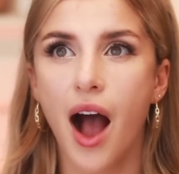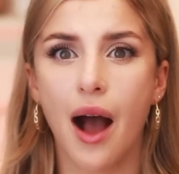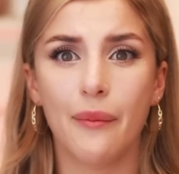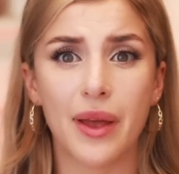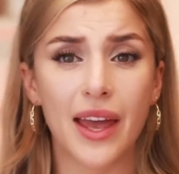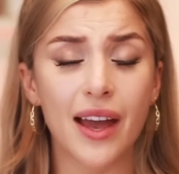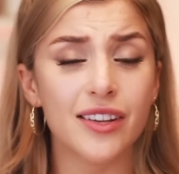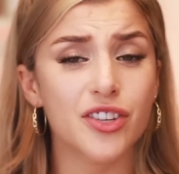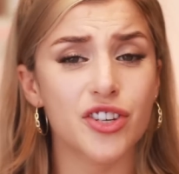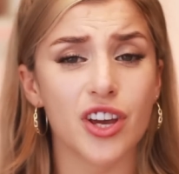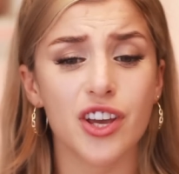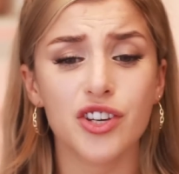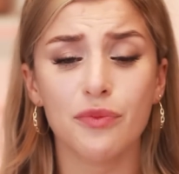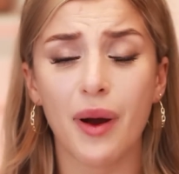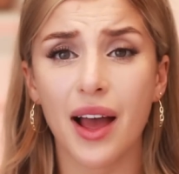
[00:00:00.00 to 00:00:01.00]
It has
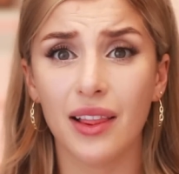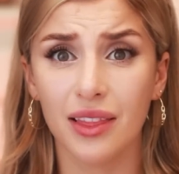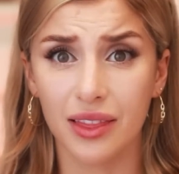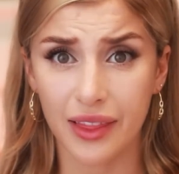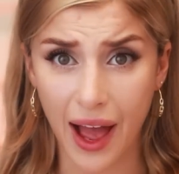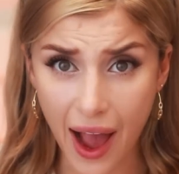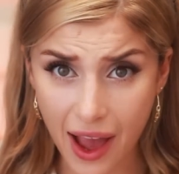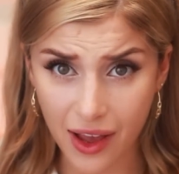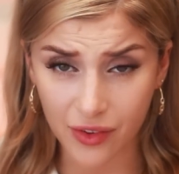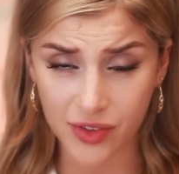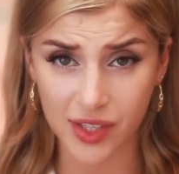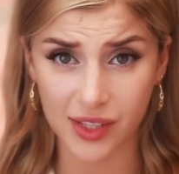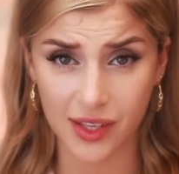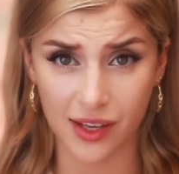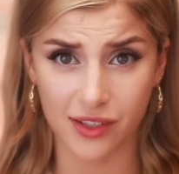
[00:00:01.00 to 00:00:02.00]
changed my
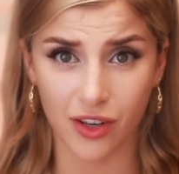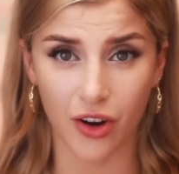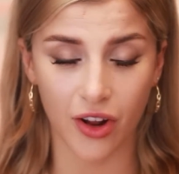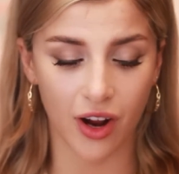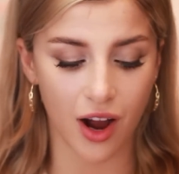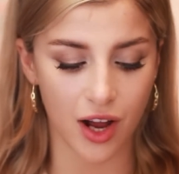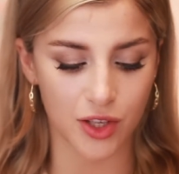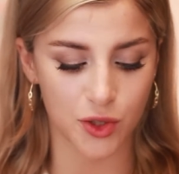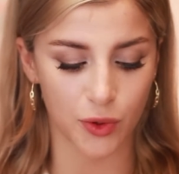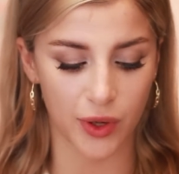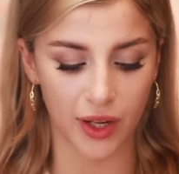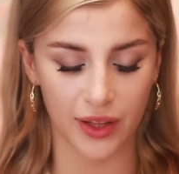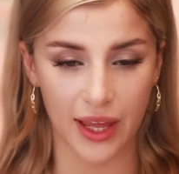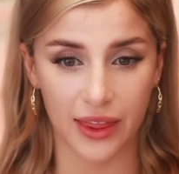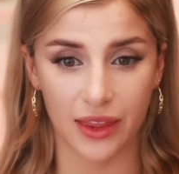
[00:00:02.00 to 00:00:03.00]
life since I started
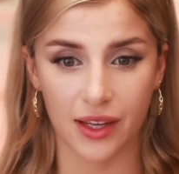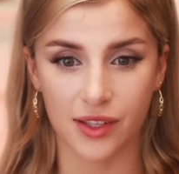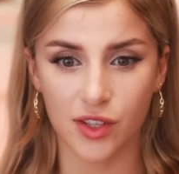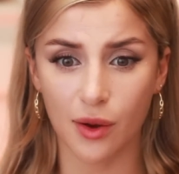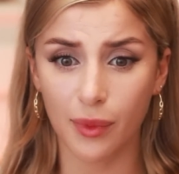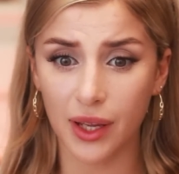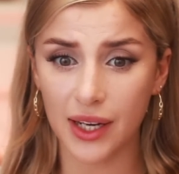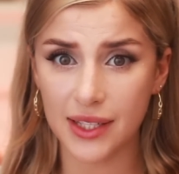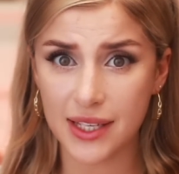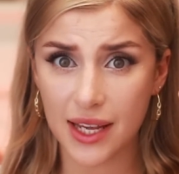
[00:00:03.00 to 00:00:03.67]
contouring like this. So I'm going to